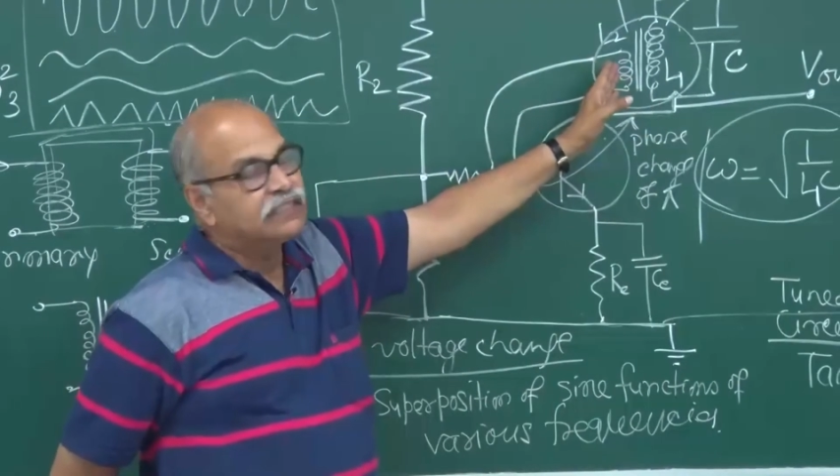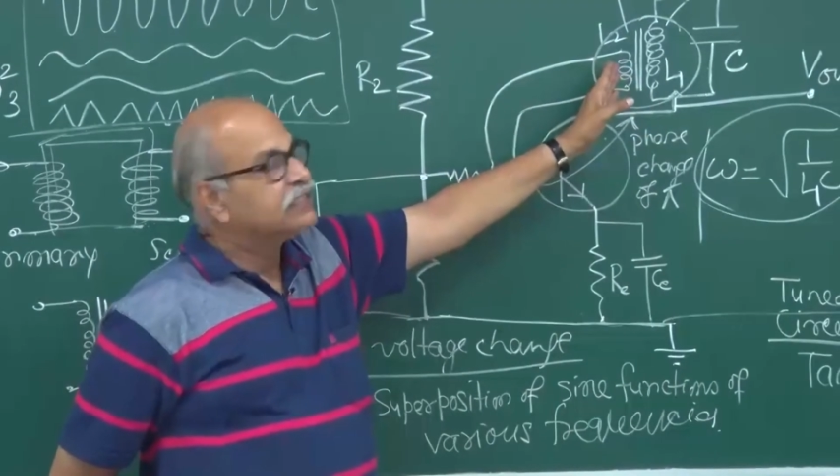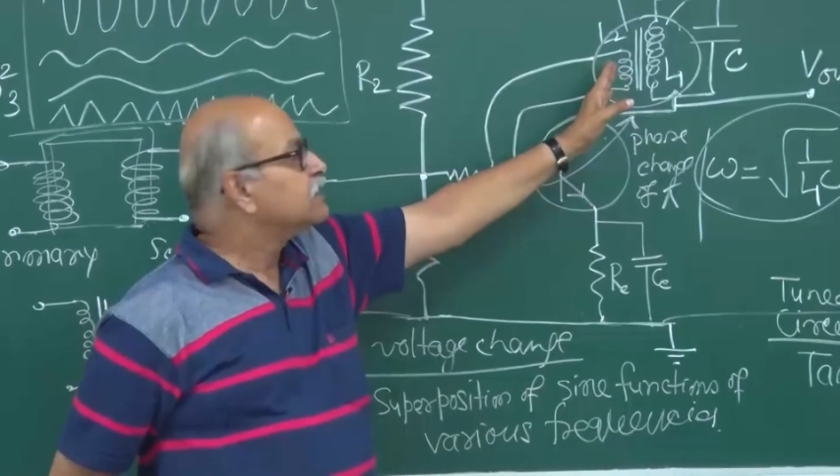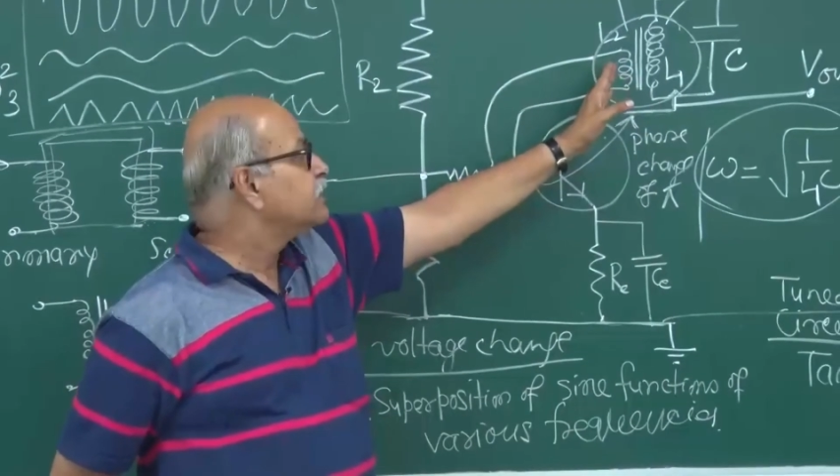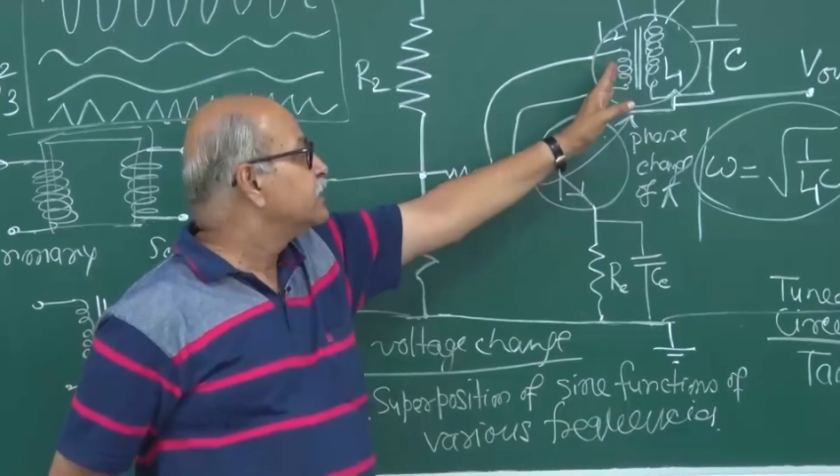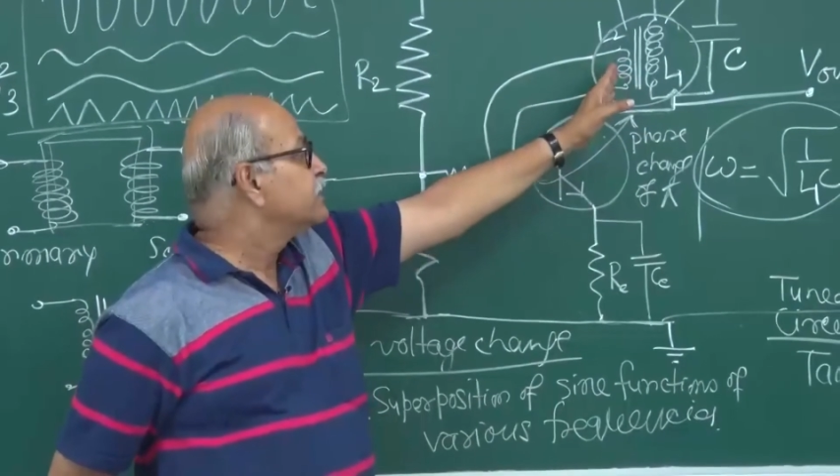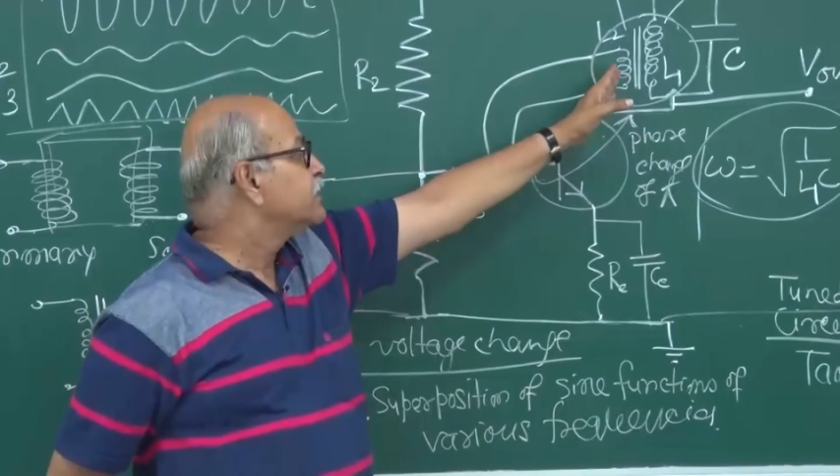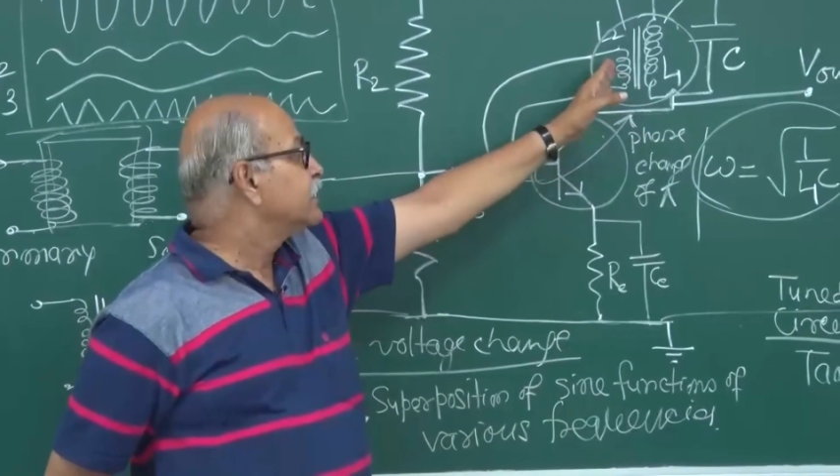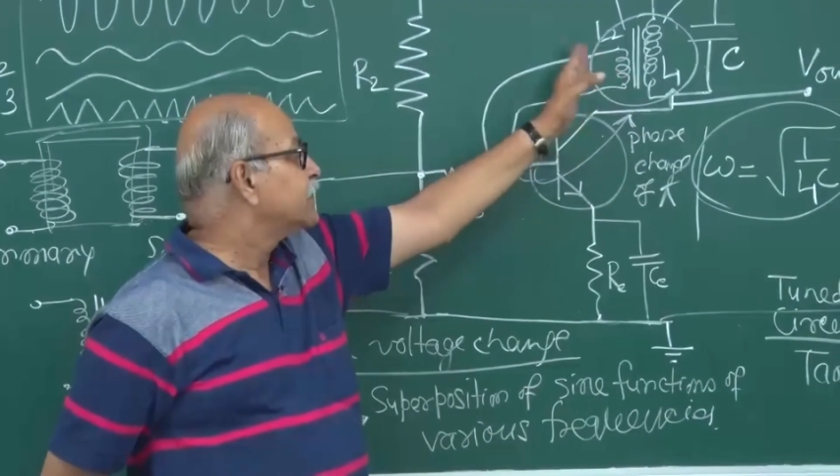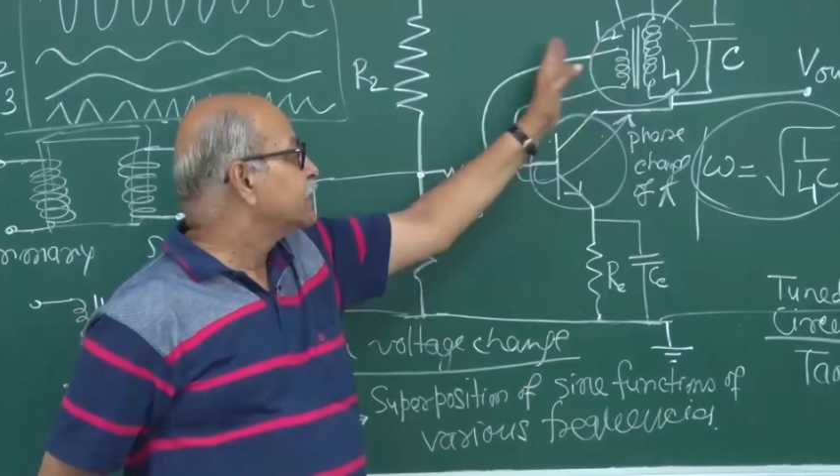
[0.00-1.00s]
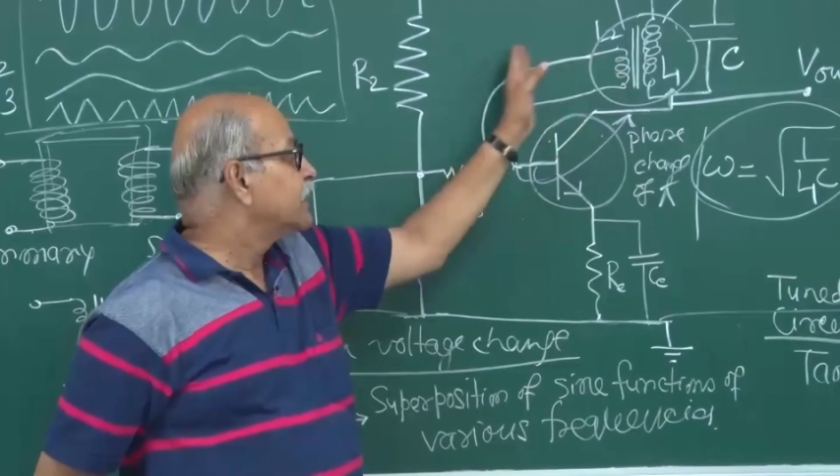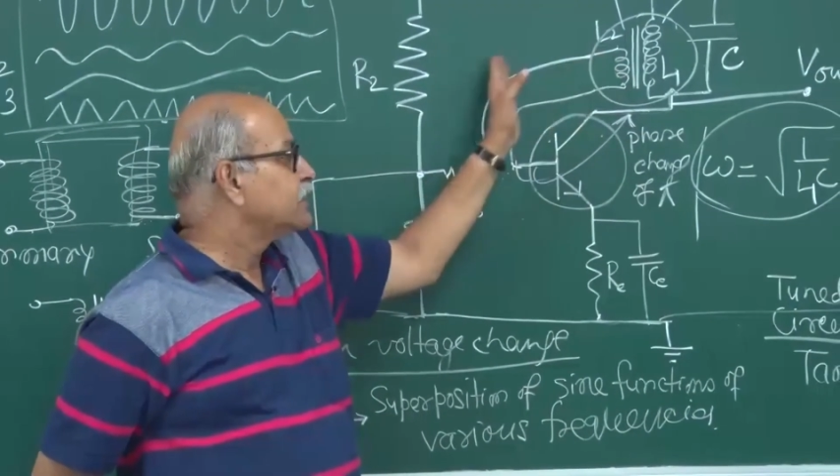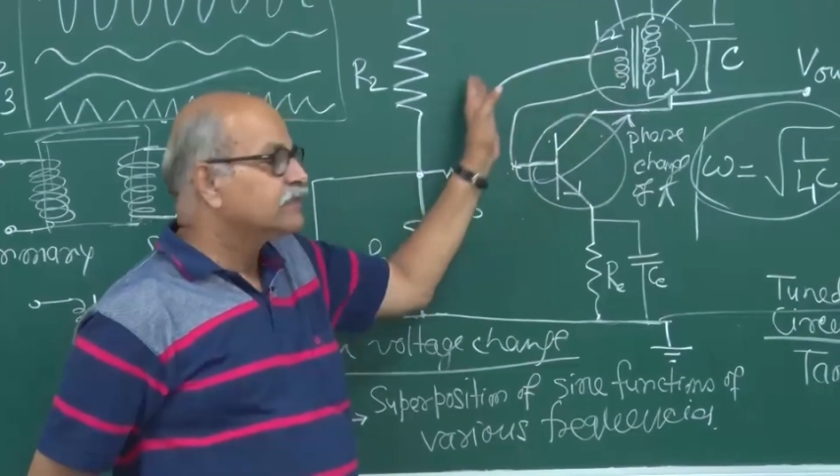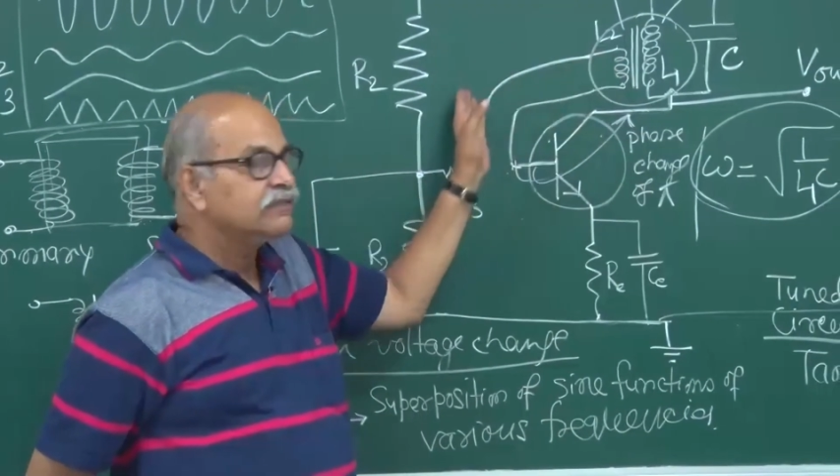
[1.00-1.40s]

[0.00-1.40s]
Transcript: this is taken as